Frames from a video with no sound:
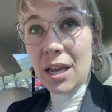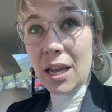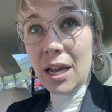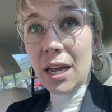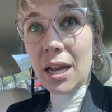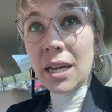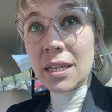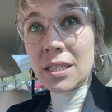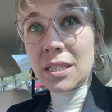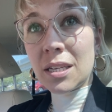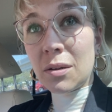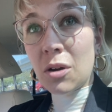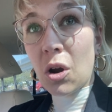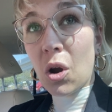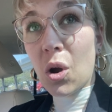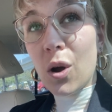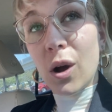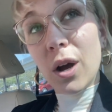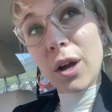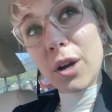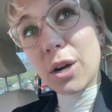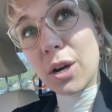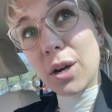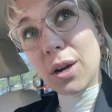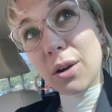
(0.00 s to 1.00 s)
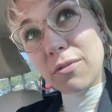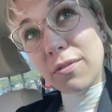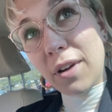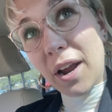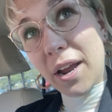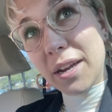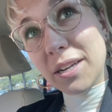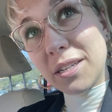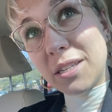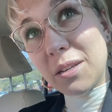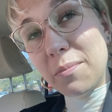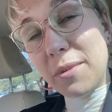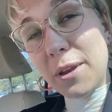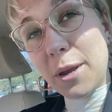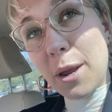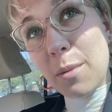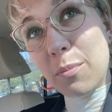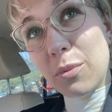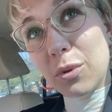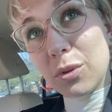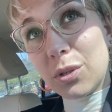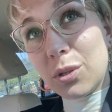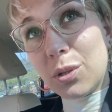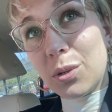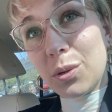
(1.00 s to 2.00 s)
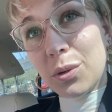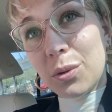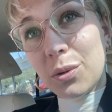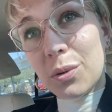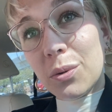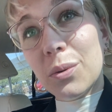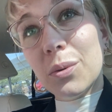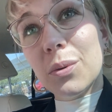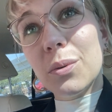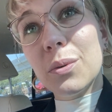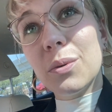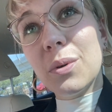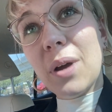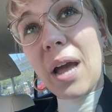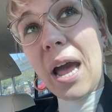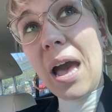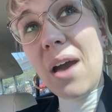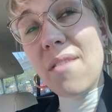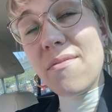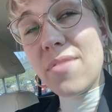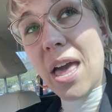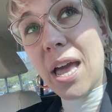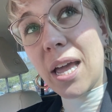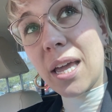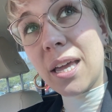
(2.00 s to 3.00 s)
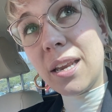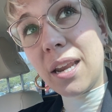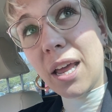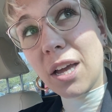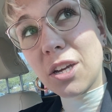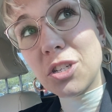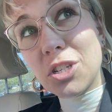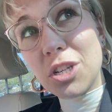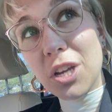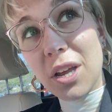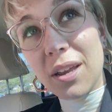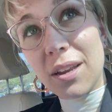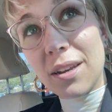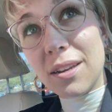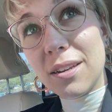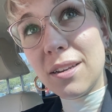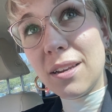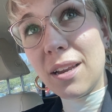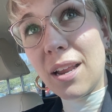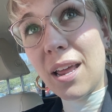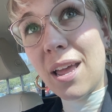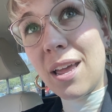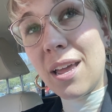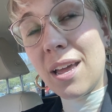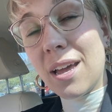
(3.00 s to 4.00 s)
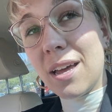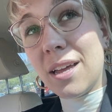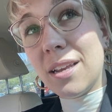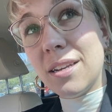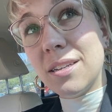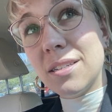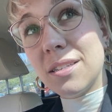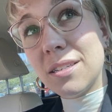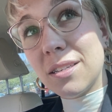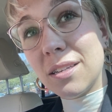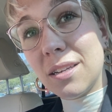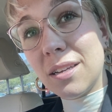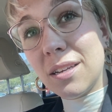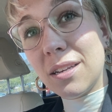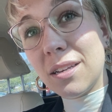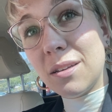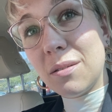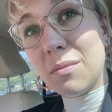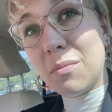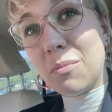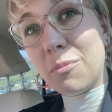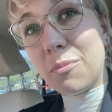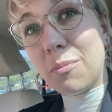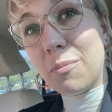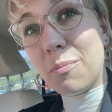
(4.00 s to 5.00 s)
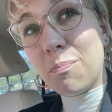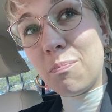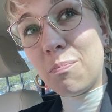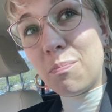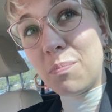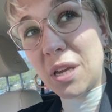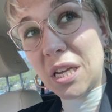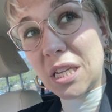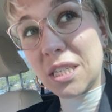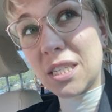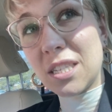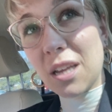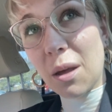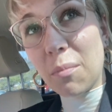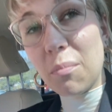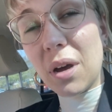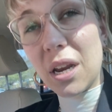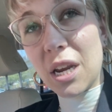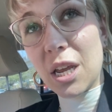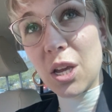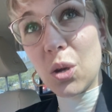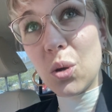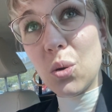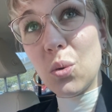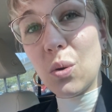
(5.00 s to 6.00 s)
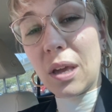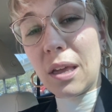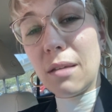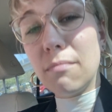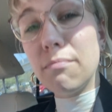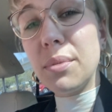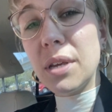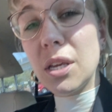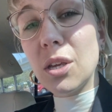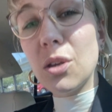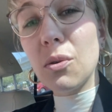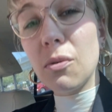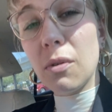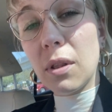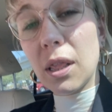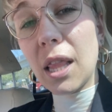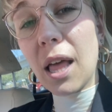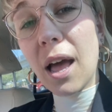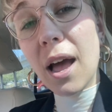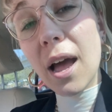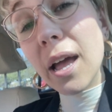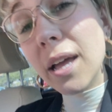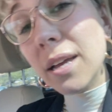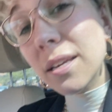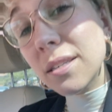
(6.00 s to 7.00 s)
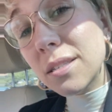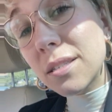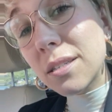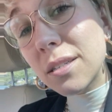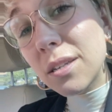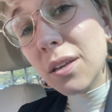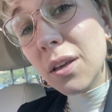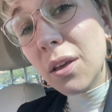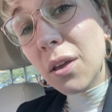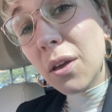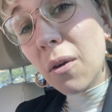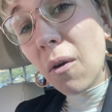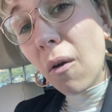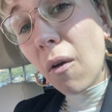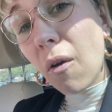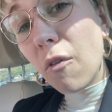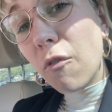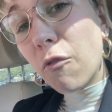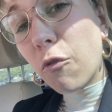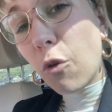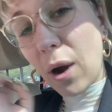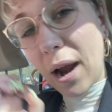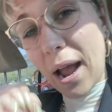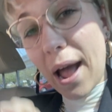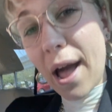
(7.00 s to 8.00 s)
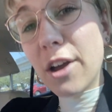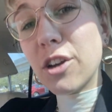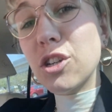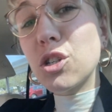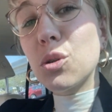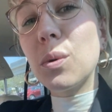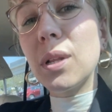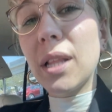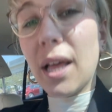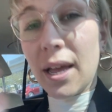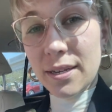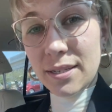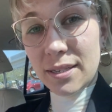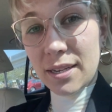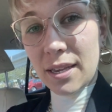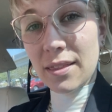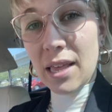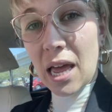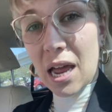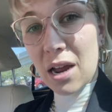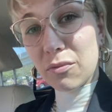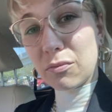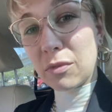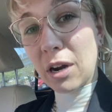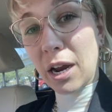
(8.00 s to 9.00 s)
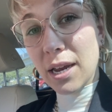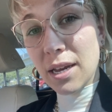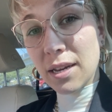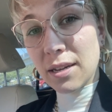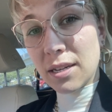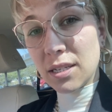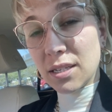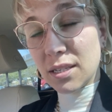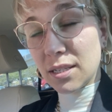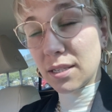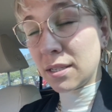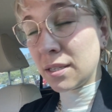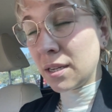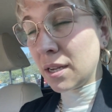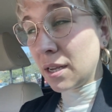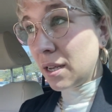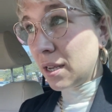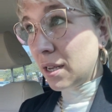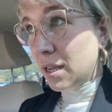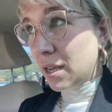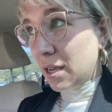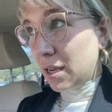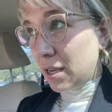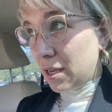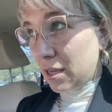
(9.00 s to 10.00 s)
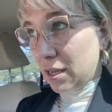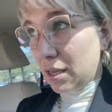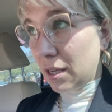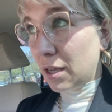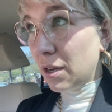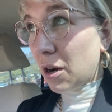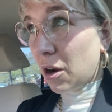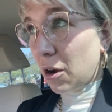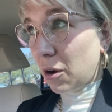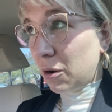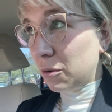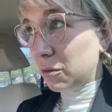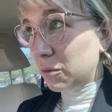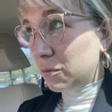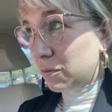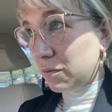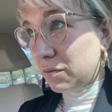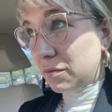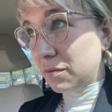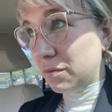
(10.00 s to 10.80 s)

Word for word: it's an honor, right, to be able to have that connection and be somebody who can be utilized for actualizing that, right? Because, you know,